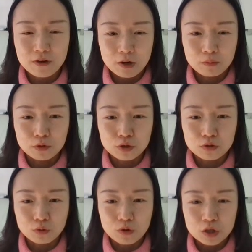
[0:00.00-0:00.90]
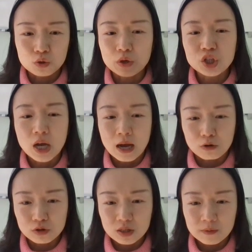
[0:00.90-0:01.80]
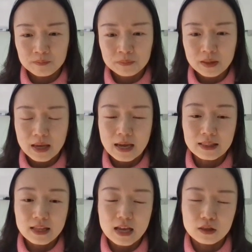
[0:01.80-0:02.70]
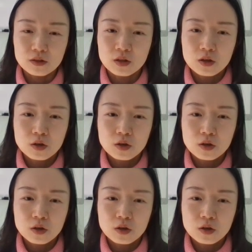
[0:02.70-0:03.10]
variable should we switch out, and then